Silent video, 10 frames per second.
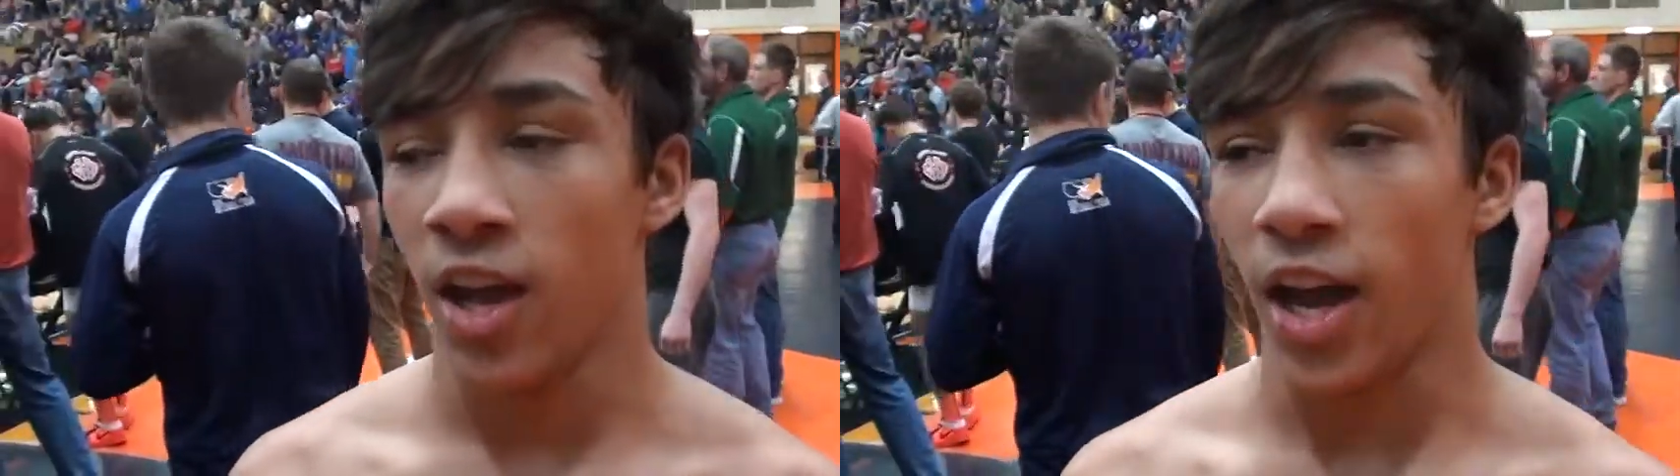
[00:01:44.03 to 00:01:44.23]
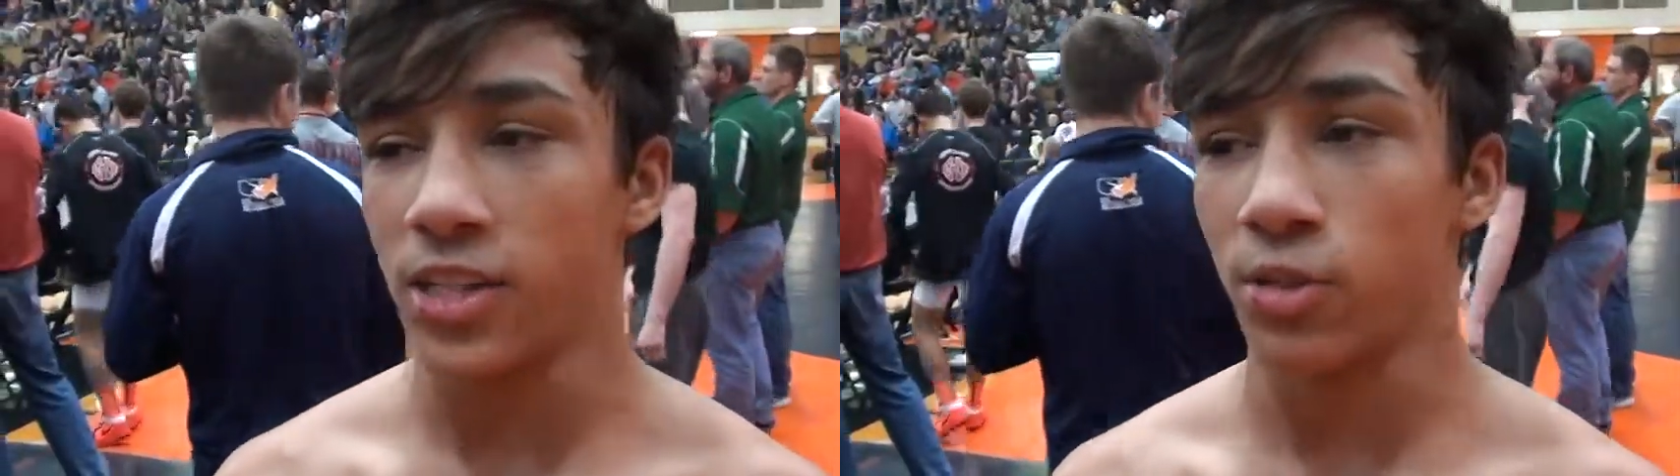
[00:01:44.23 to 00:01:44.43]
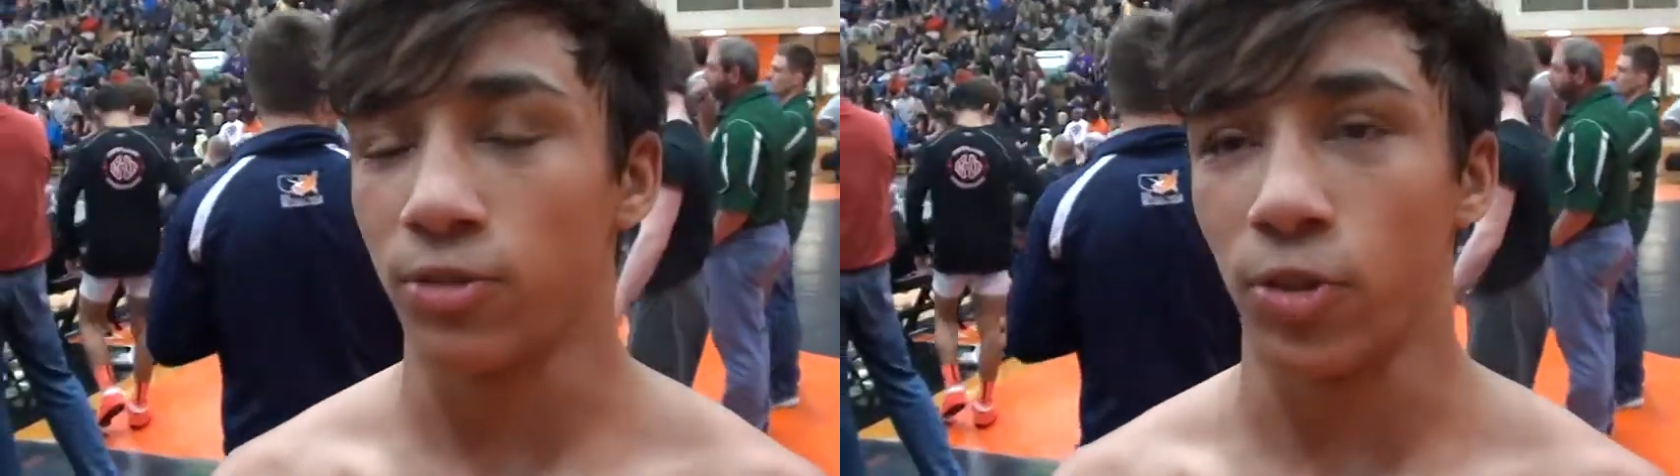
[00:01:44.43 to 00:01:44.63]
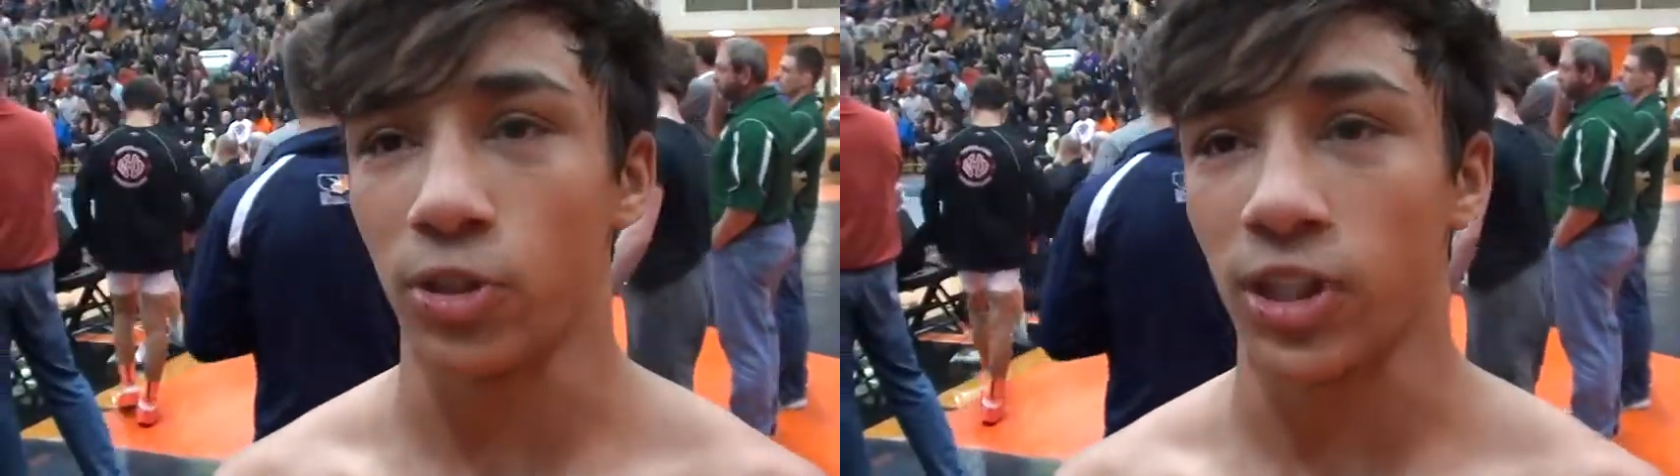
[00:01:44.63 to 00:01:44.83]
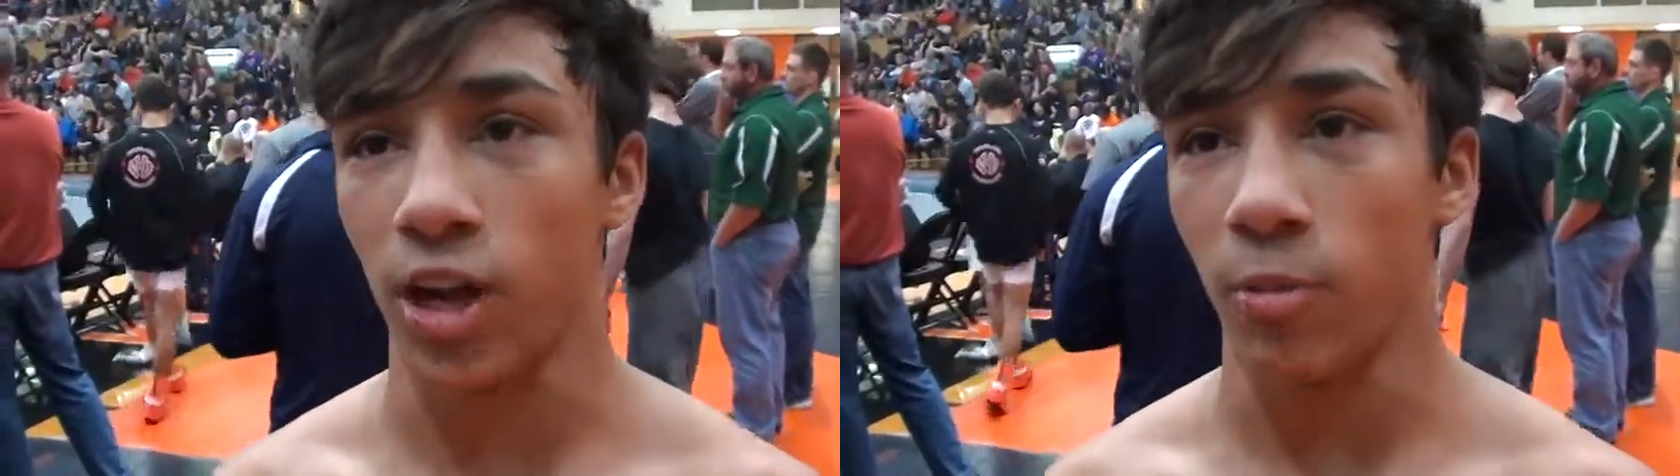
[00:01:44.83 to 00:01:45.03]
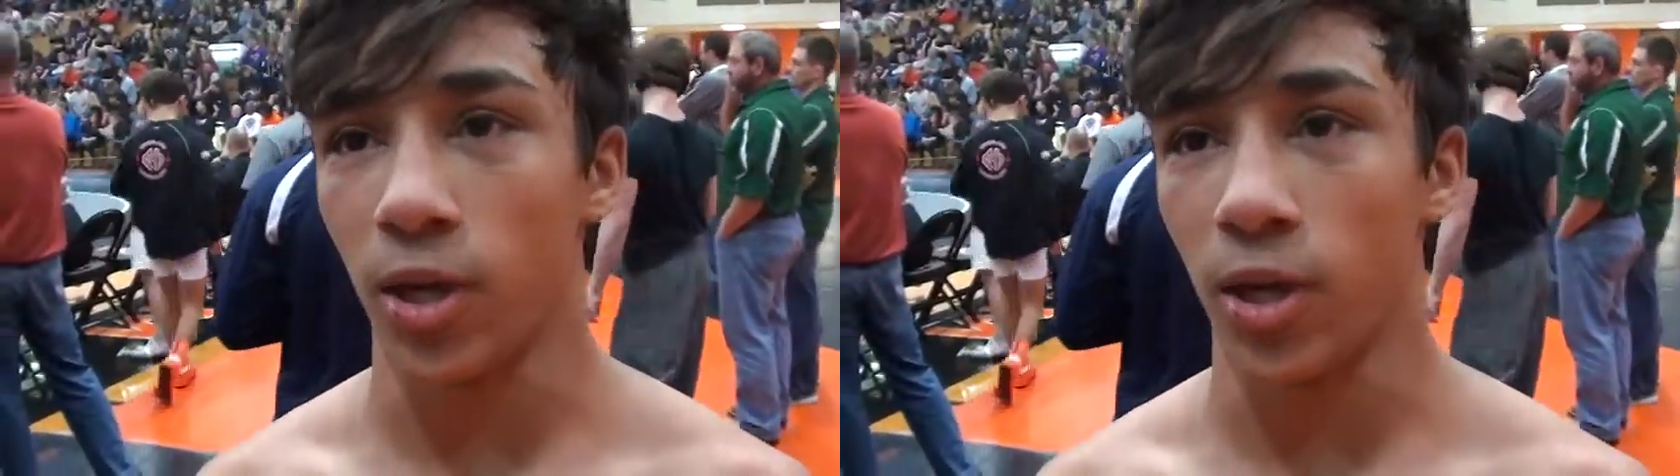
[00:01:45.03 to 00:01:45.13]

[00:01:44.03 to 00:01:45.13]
high school folk style,